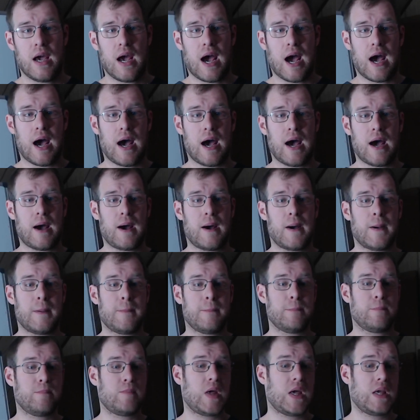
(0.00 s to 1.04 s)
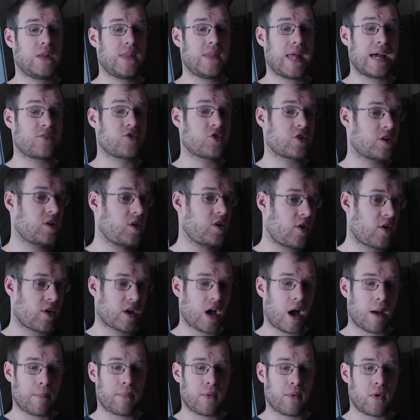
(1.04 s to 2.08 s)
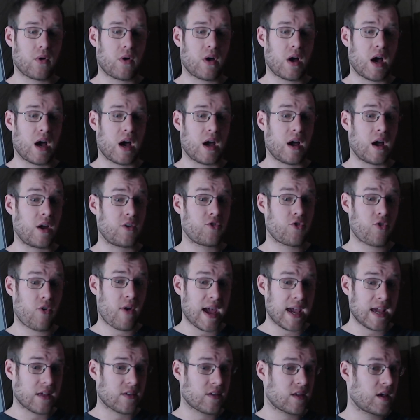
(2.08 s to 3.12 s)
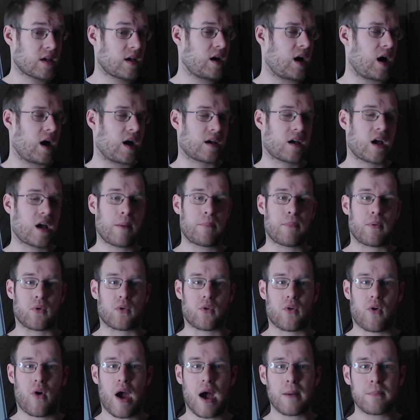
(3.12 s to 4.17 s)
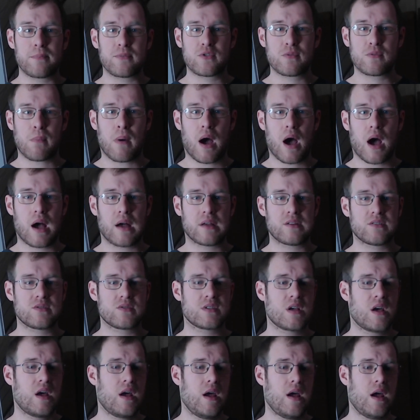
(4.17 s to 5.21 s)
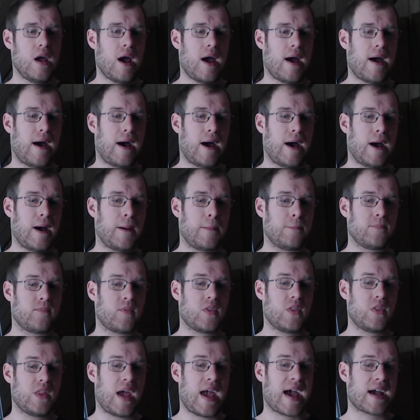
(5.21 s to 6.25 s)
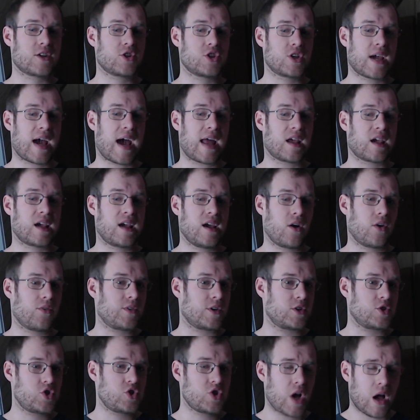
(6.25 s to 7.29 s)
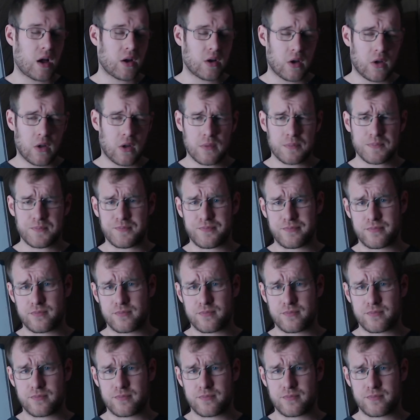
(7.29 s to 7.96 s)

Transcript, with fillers: Um, that secured a couple uh, a Drake, a couple Grub spawns. Um, they actually got a kill in the jungle.